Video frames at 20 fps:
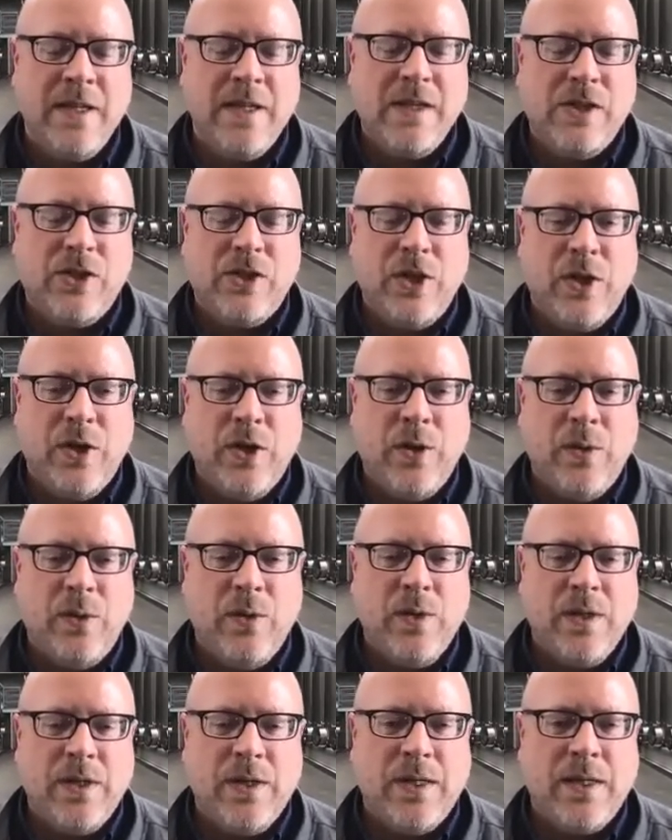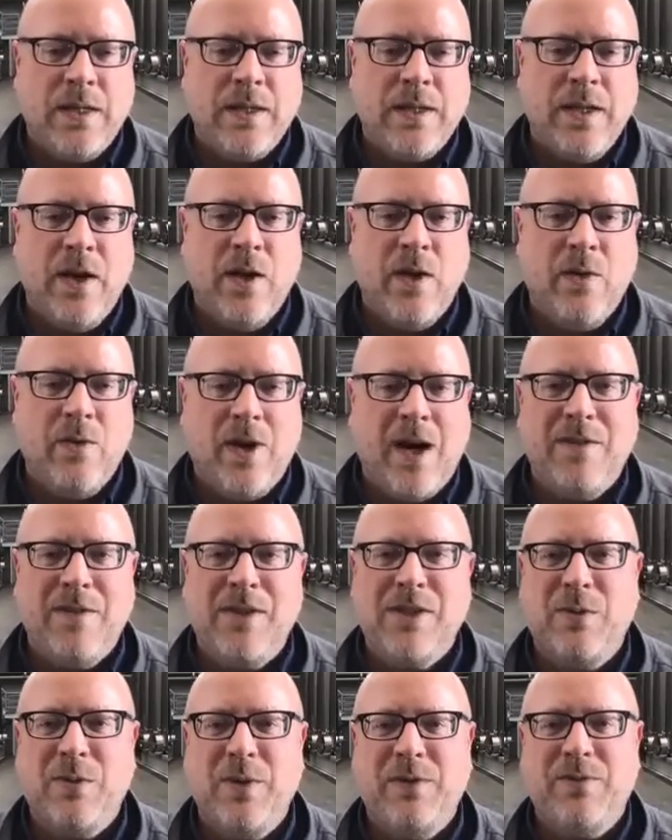So,
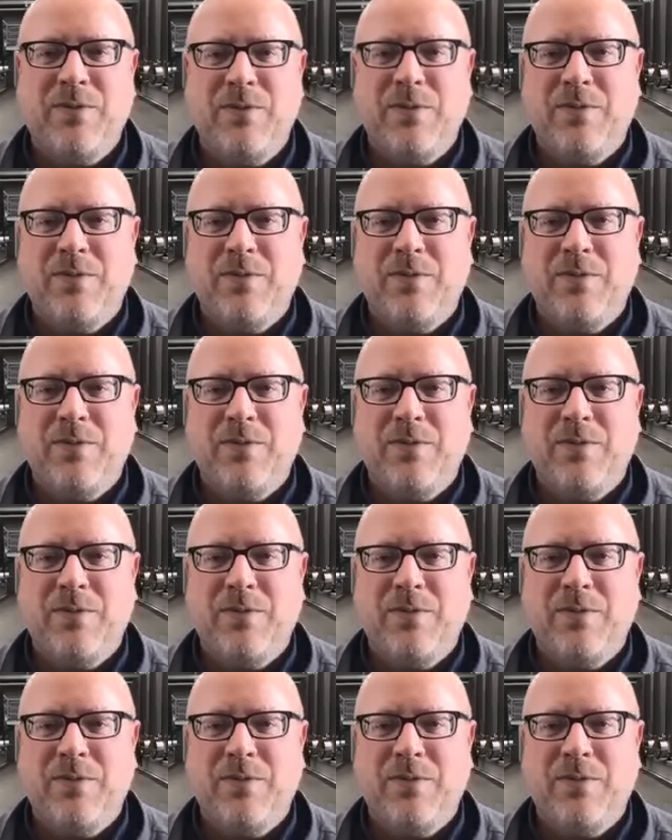obviously